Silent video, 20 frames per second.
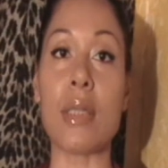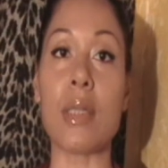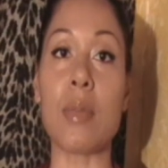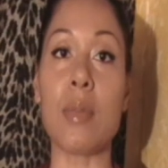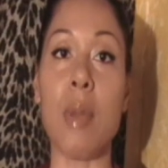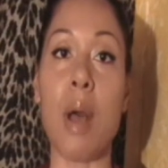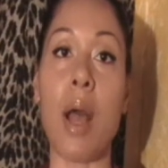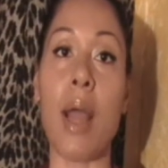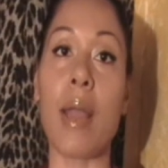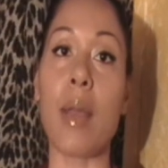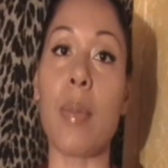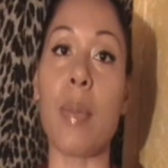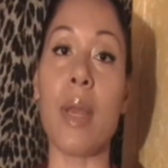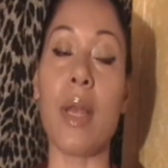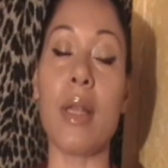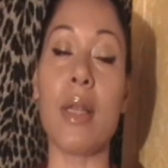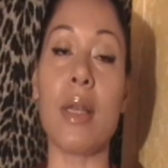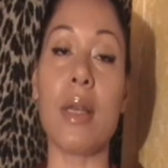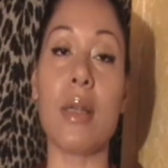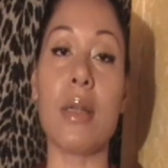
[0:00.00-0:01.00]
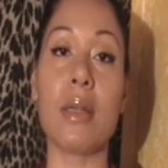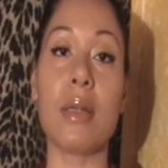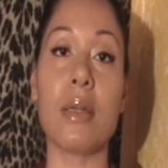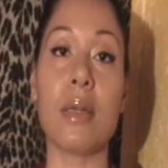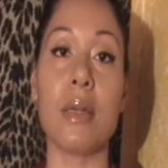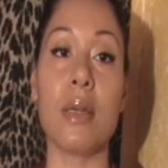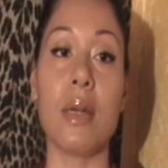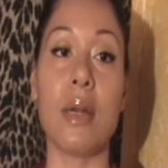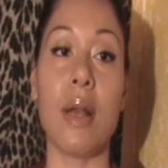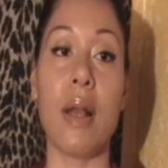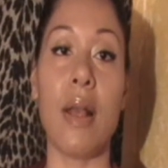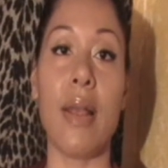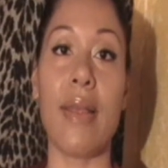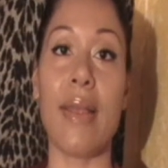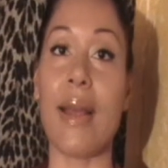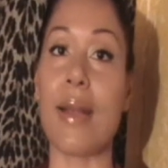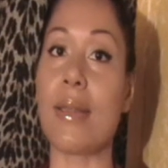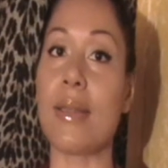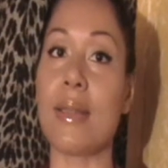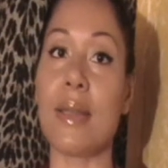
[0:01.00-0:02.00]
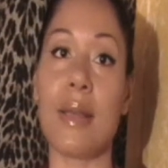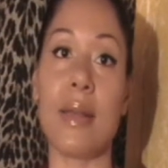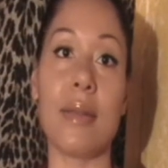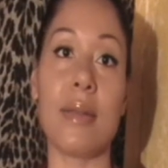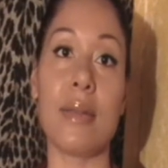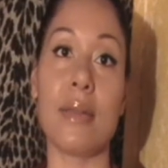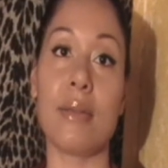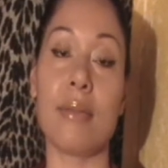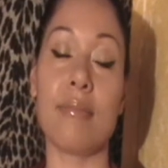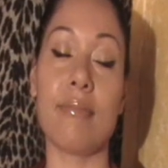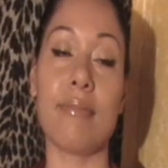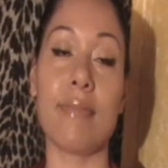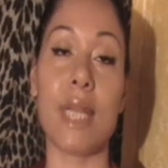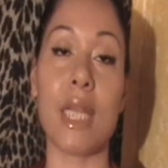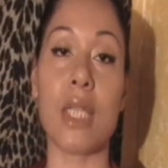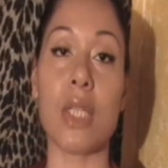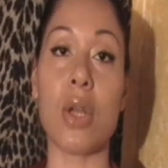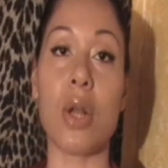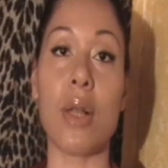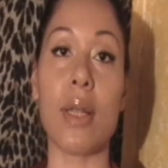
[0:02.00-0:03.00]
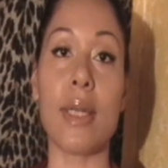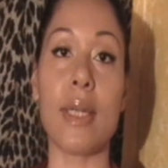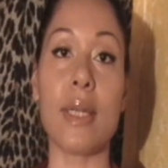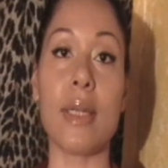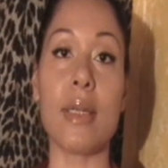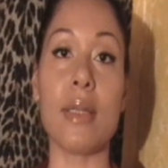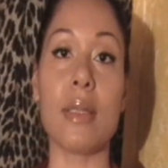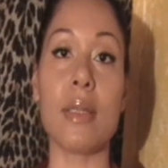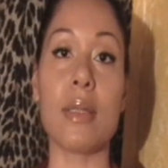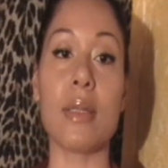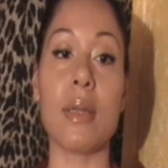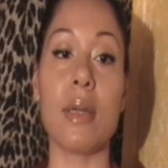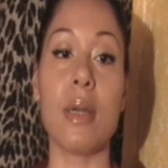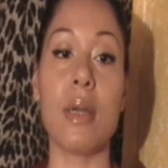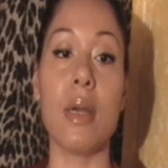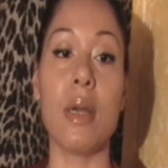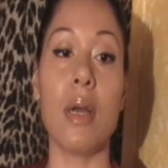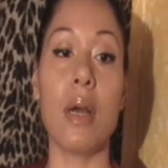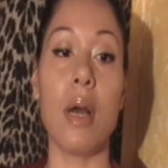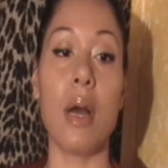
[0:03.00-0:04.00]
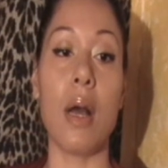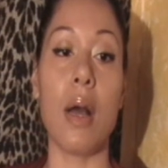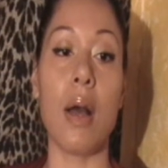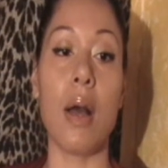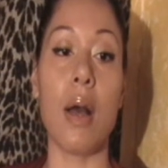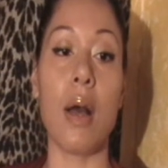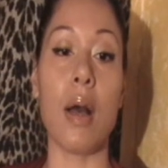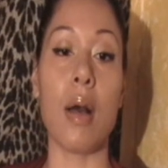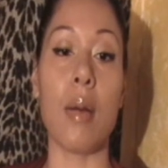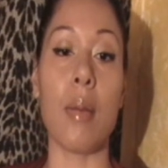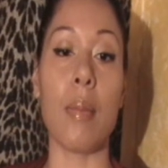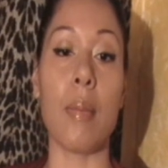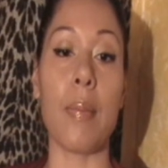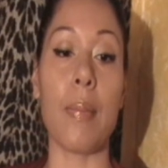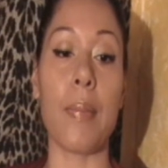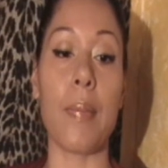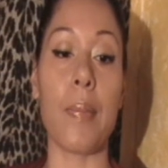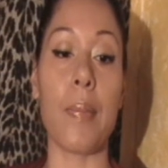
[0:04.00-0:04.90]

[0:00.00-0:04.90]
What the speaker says: my opinion, and that's it. That's all it is. What